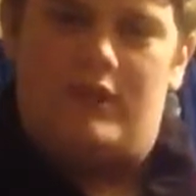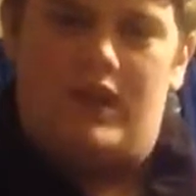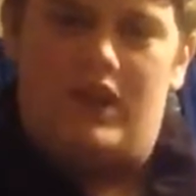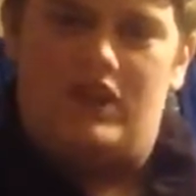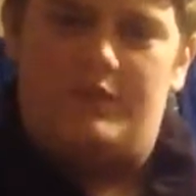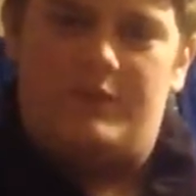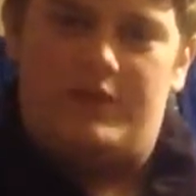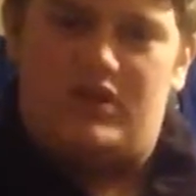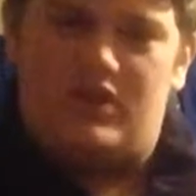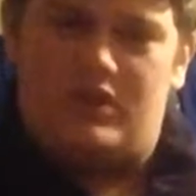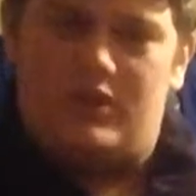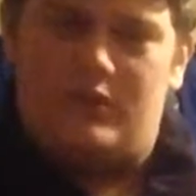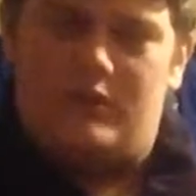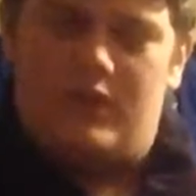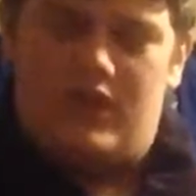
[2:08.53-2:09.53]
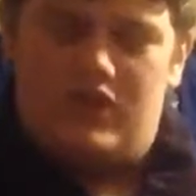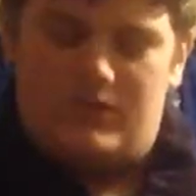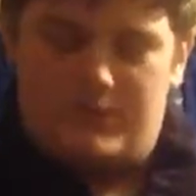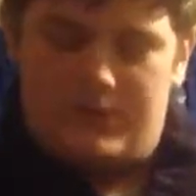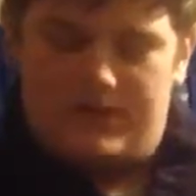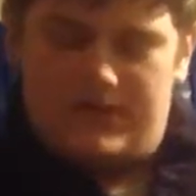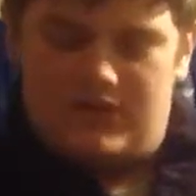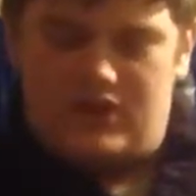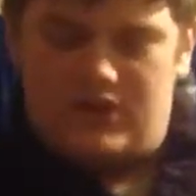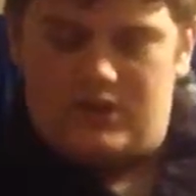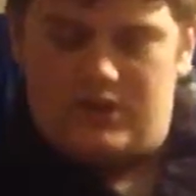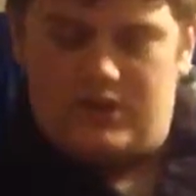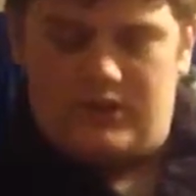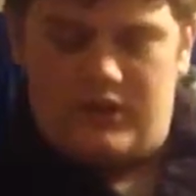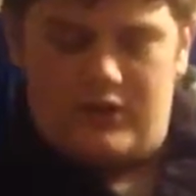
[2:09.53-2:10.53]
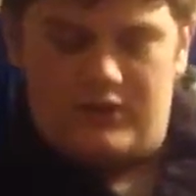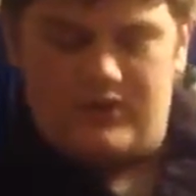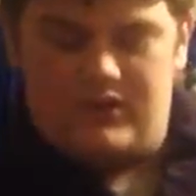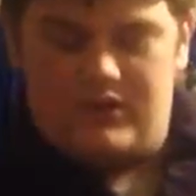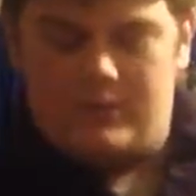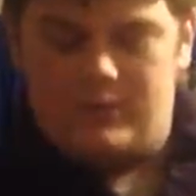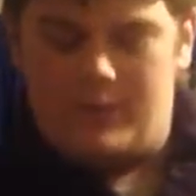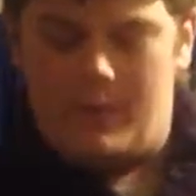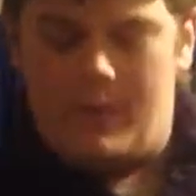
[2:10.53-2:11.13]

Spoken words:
each position goes to.